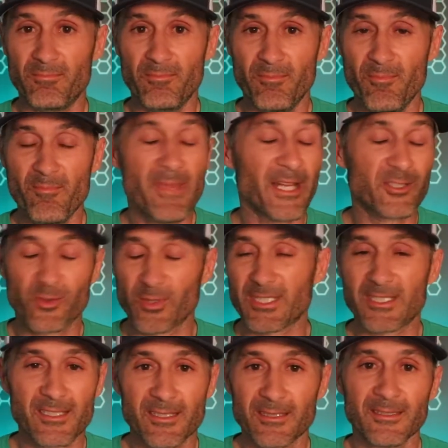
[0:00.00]

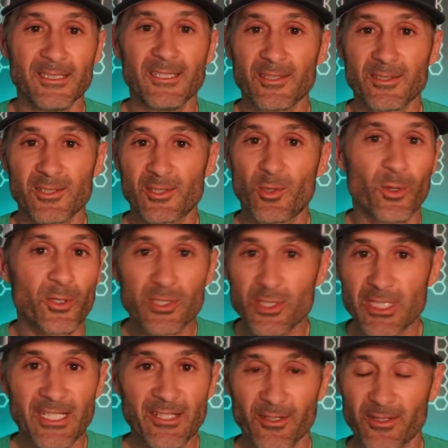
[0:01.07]
metrics score
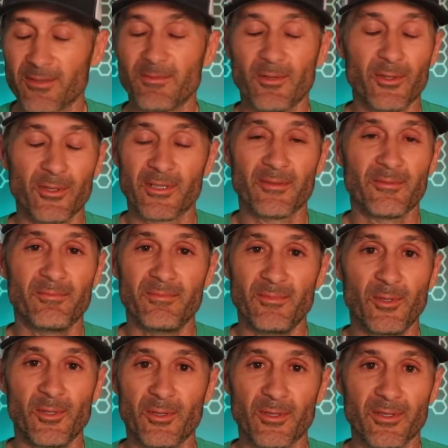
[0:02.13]
sheet or
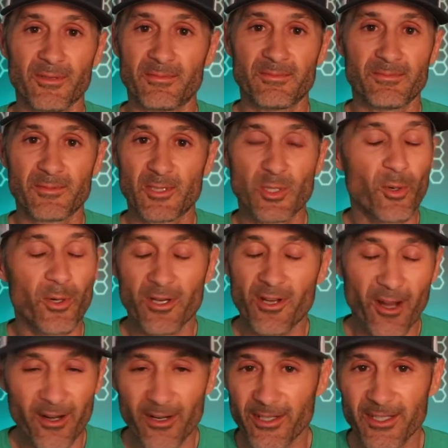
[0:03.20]

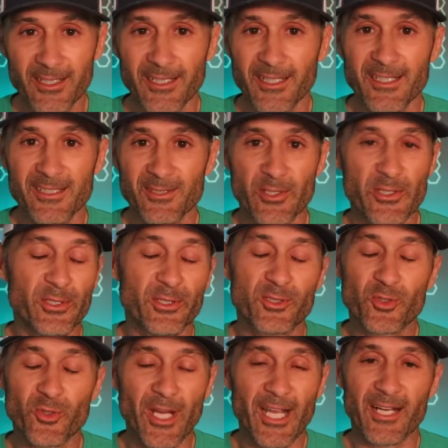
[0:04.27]
scorecard, so you could
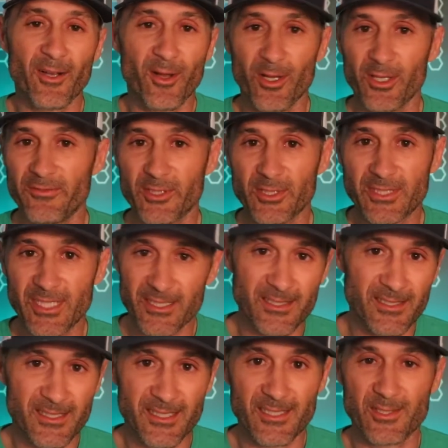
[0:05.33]
track all of your
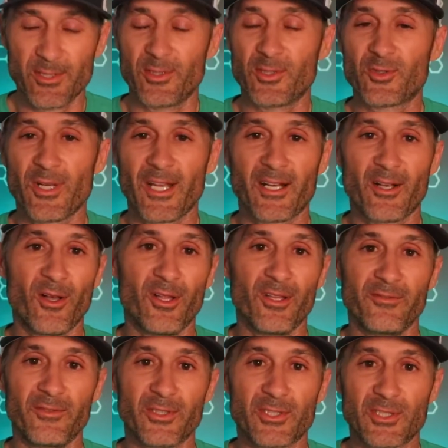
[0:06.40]
distances, you could track all
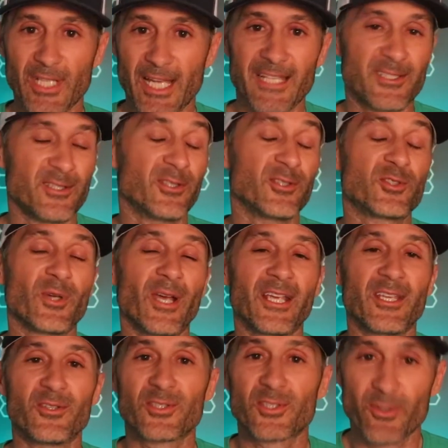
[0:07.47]
of your shots, you could
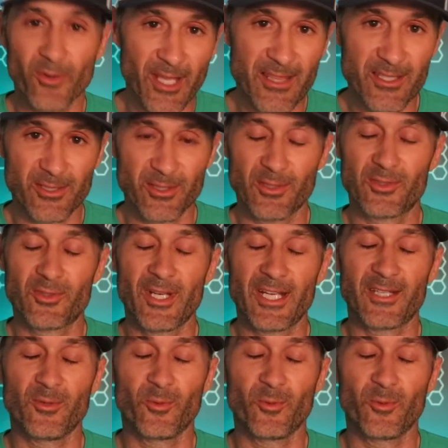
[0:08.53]
track your strengths, you could track your